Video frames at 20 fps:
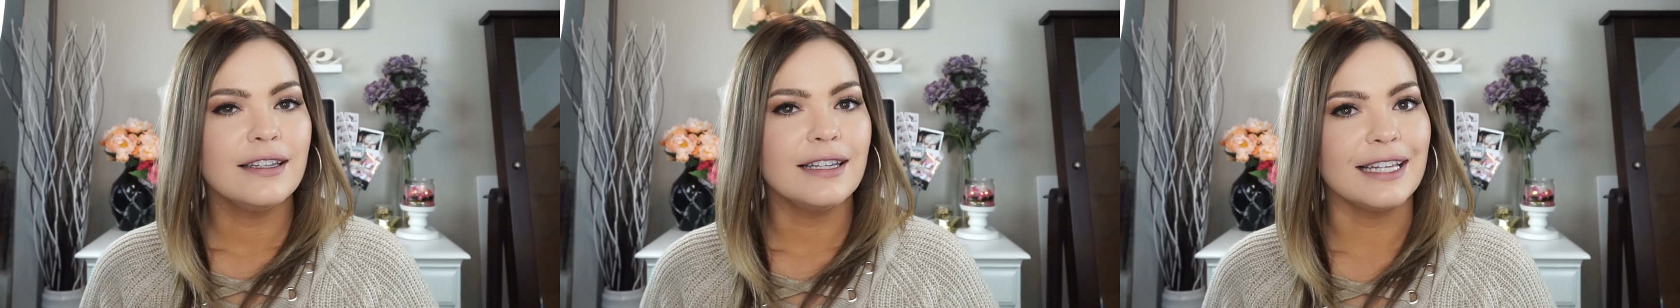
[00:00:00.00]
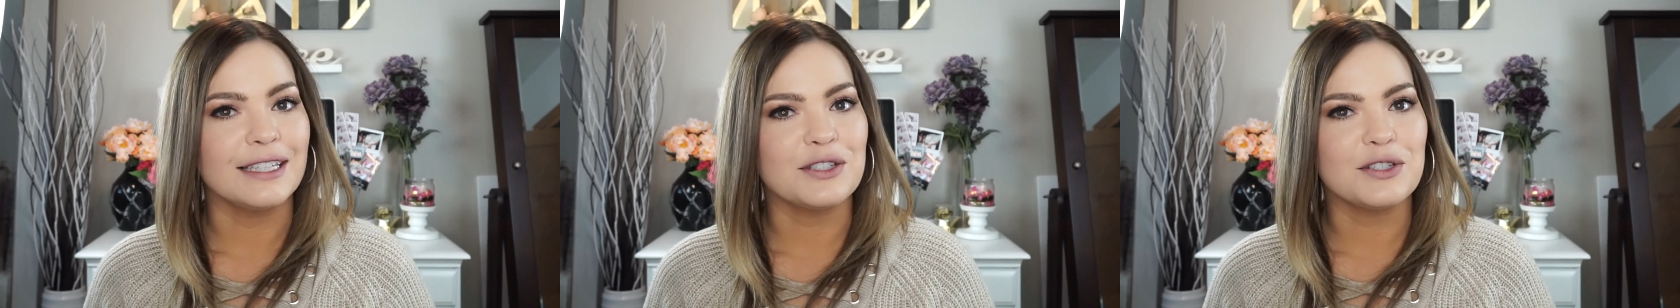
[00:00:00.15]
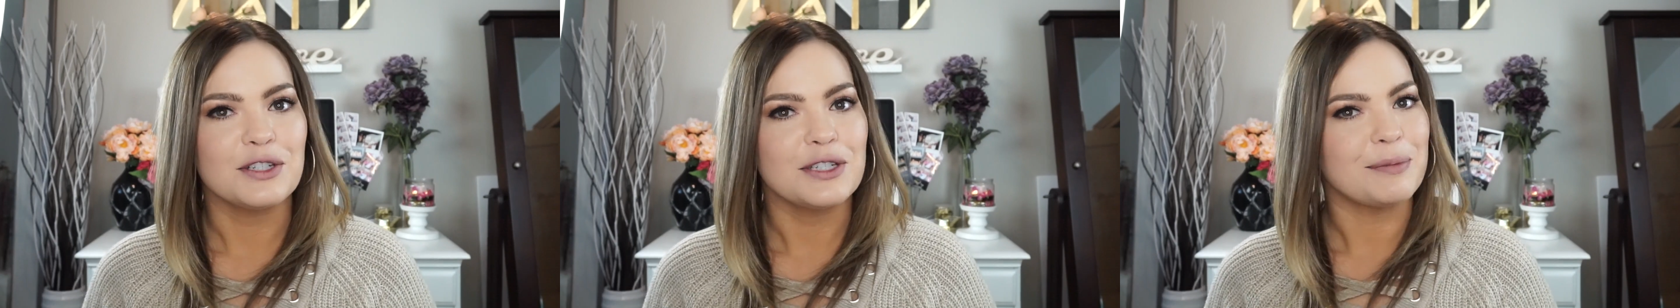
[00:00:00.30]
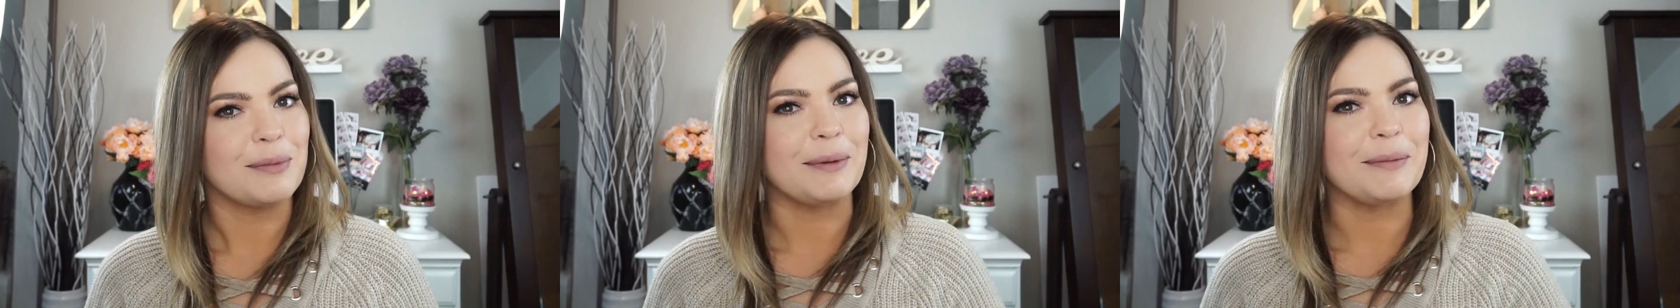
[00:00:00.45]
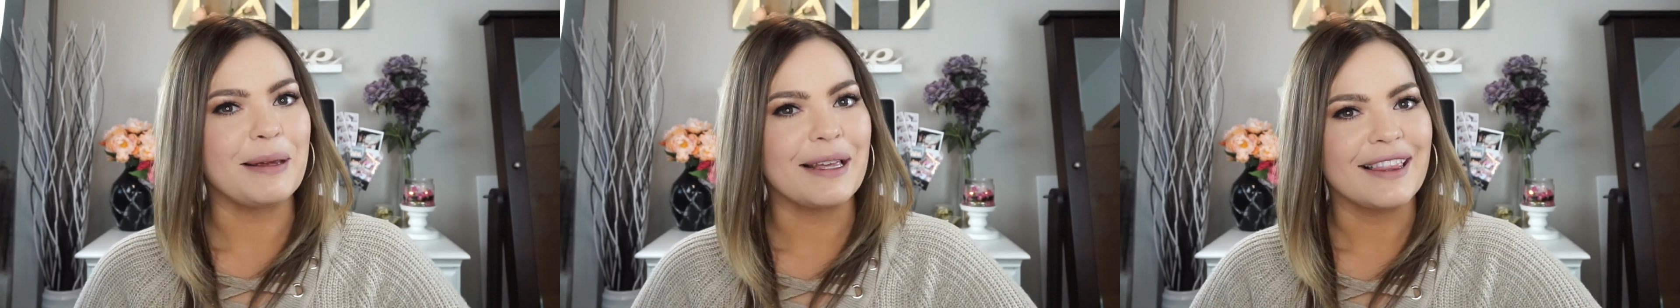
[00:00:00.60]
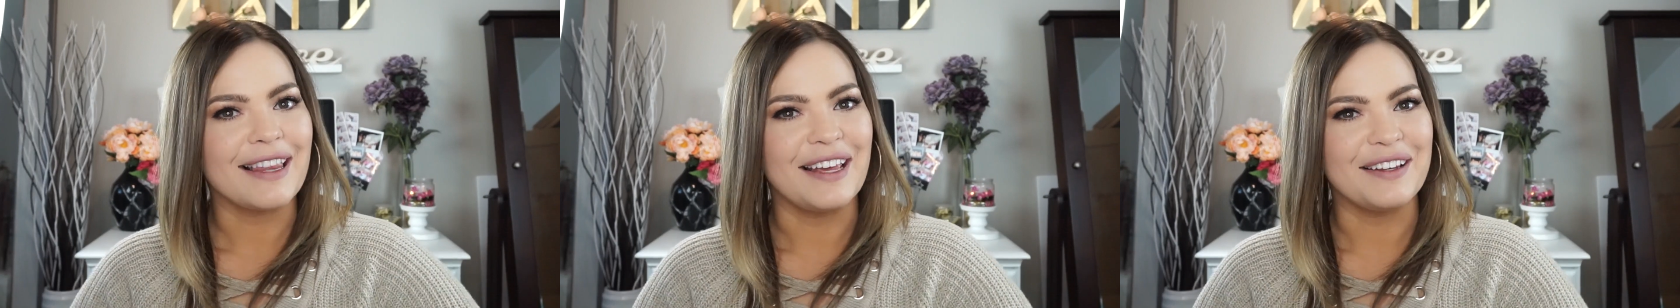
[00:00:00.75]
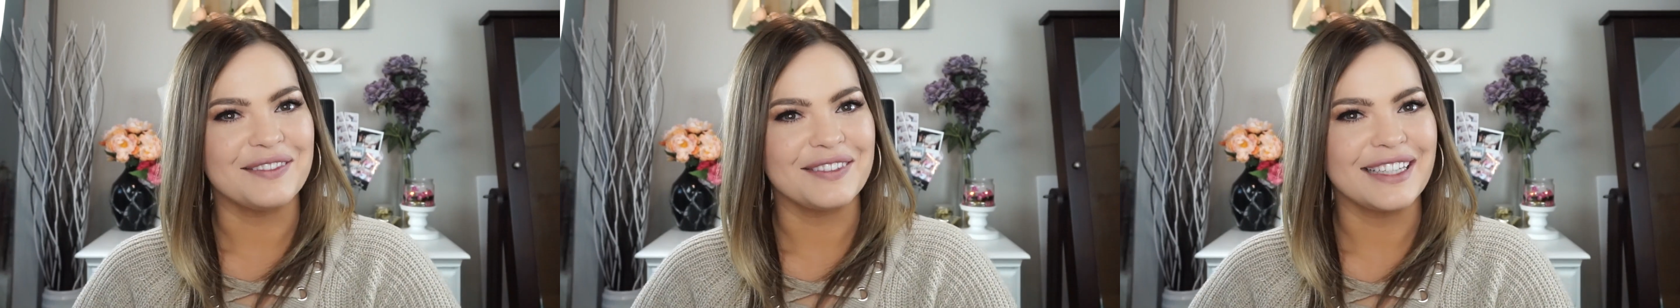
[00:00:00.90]
that's just been my
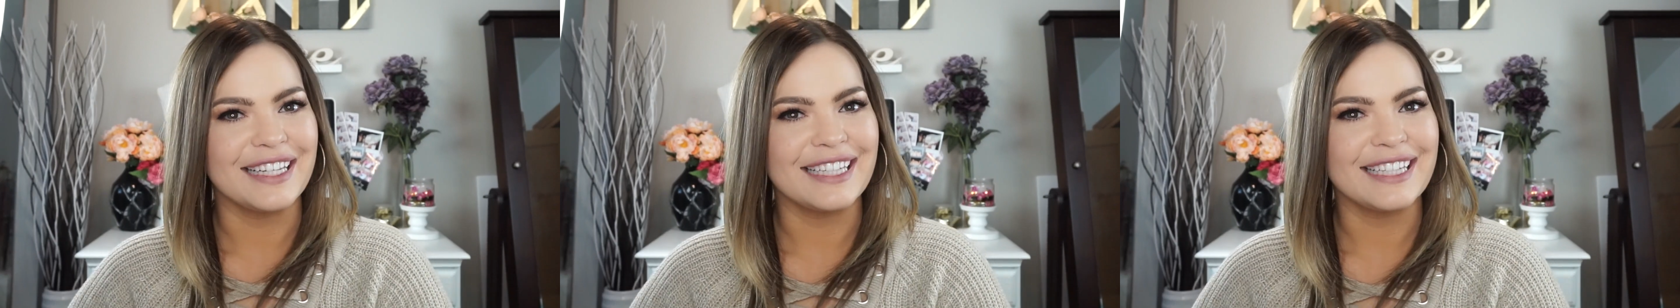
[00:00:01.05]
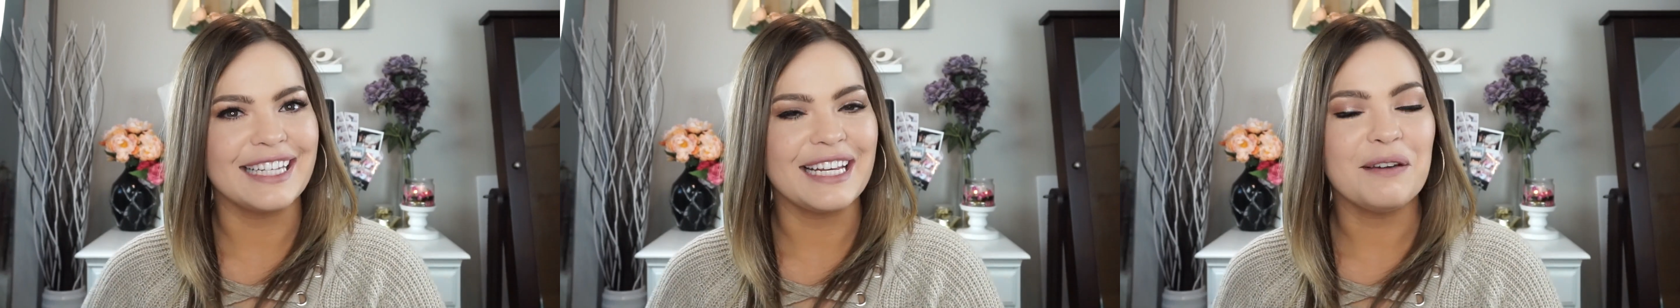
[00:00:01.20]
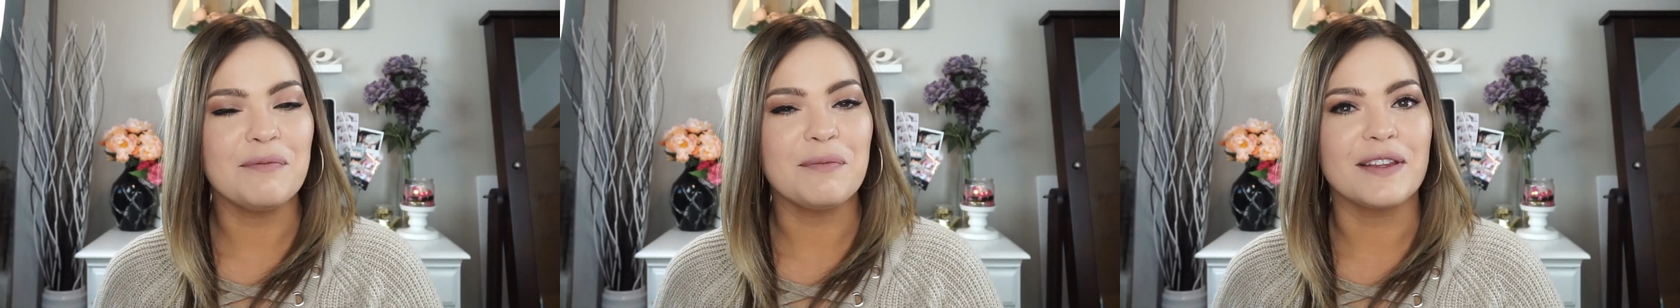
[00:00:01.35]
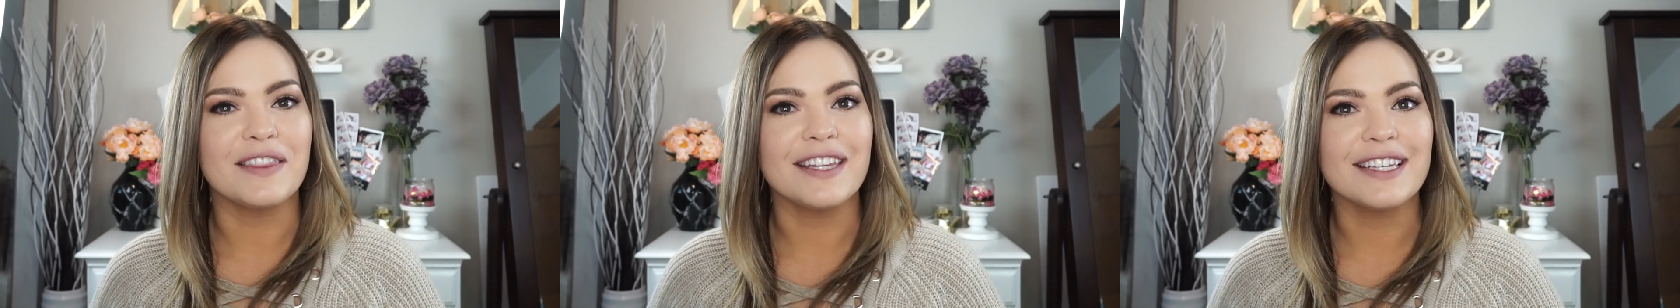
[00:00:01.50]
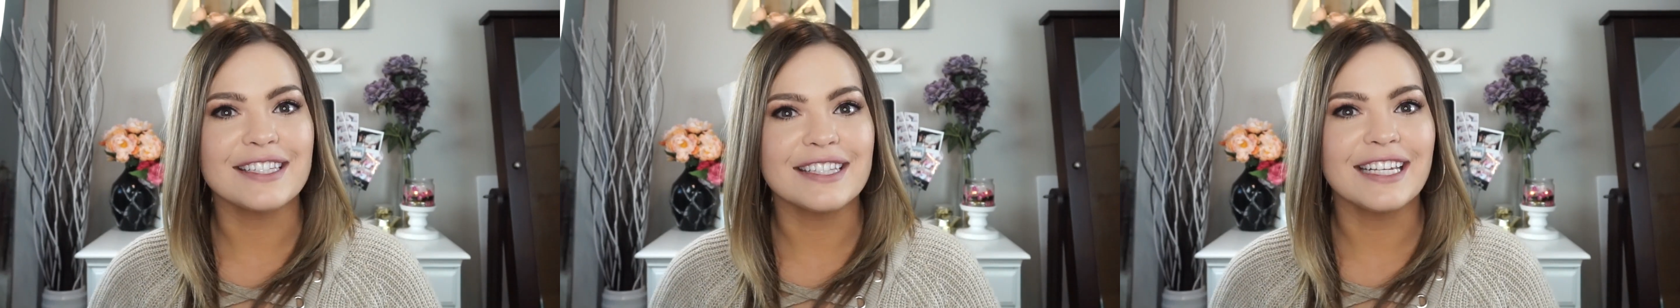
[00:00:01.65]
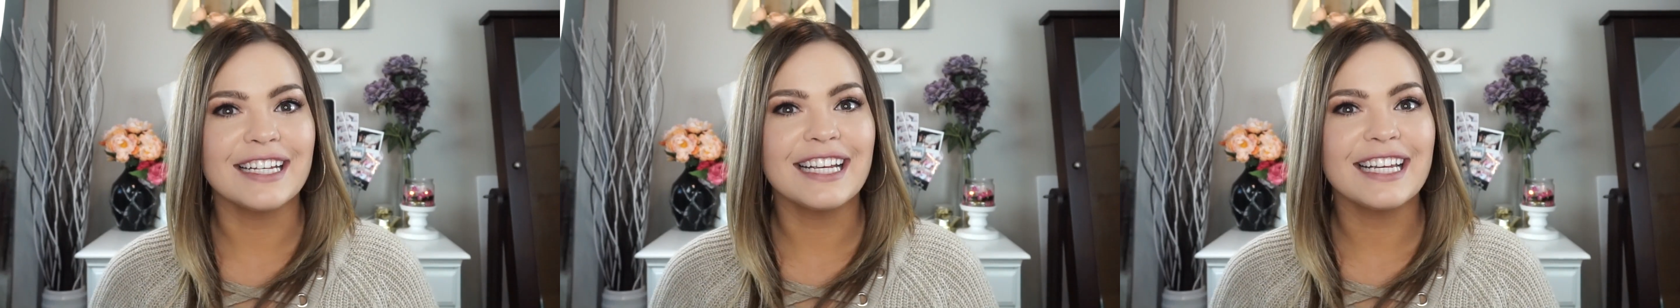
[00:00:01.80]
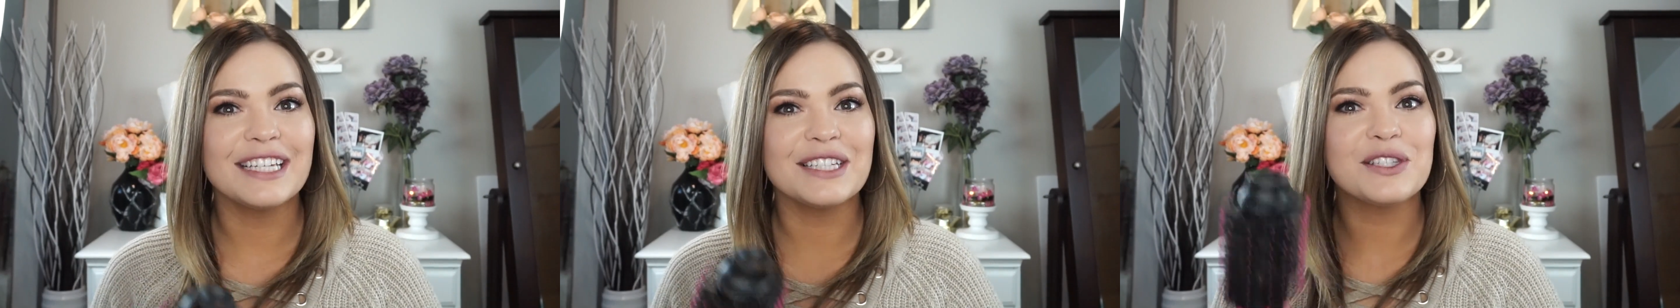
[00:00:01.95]
life lately. But this
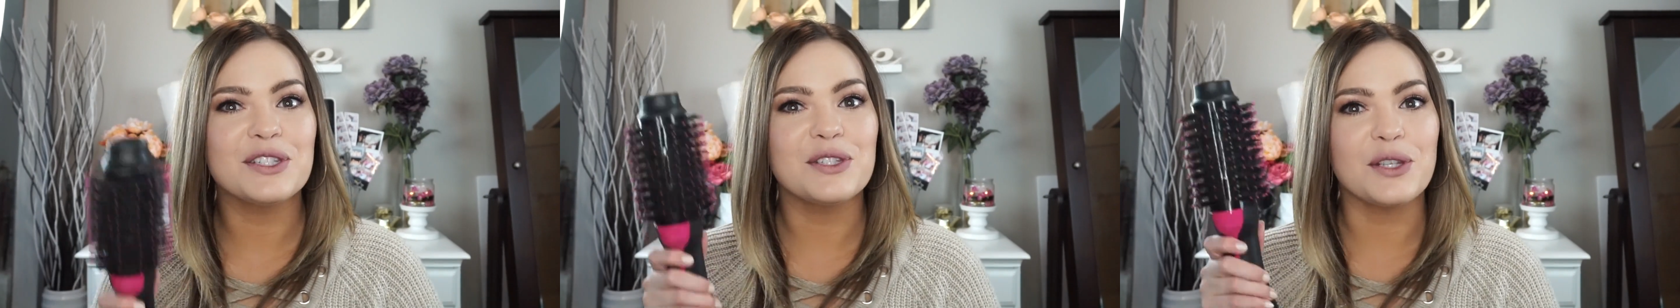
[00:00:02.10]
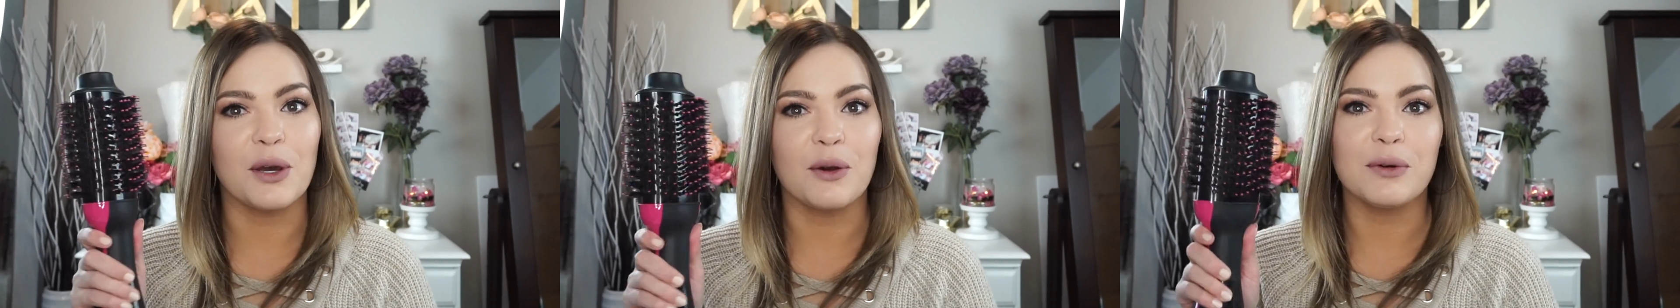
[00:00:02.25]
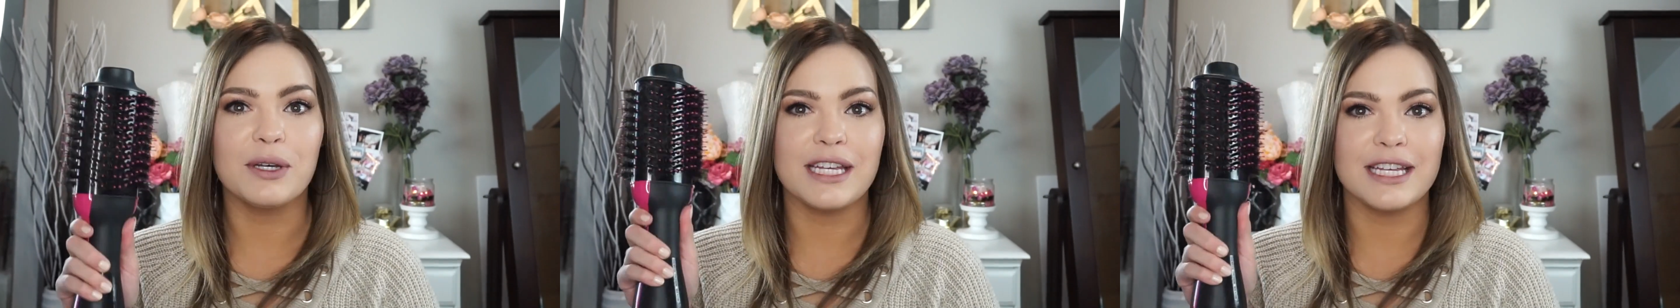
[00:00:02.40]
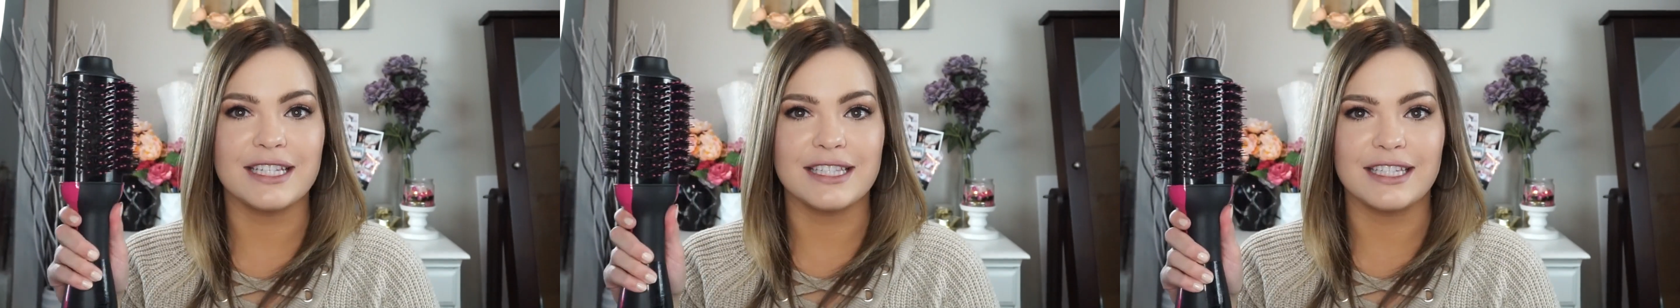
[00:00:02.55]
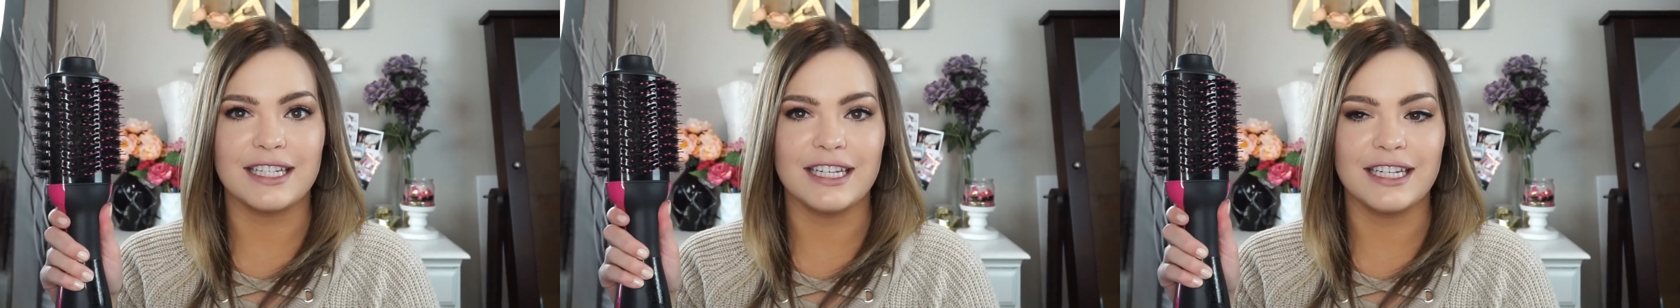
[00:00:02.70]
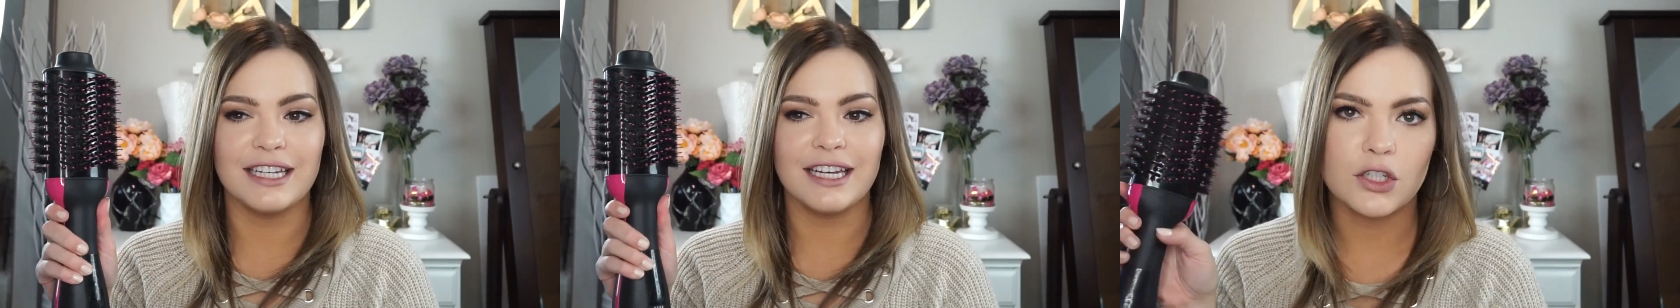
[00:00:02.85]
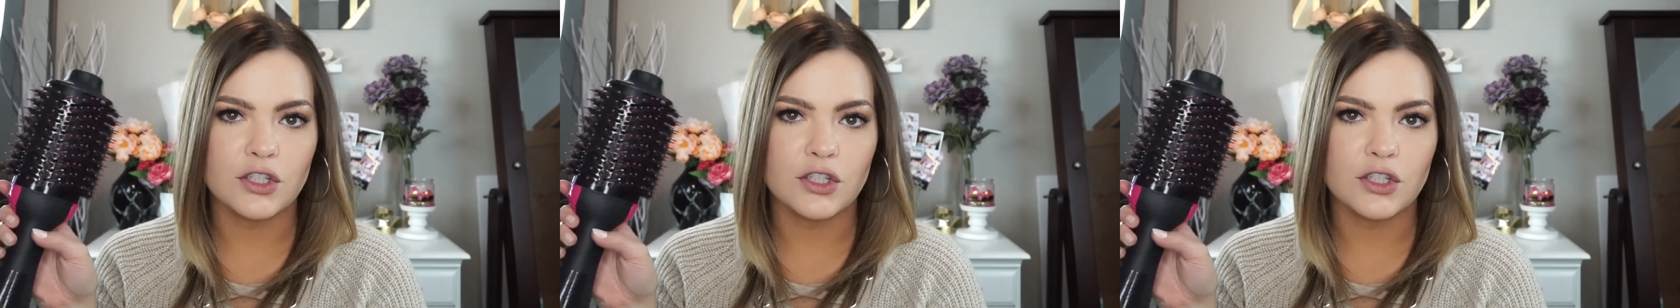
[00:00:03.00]
thing is so easy.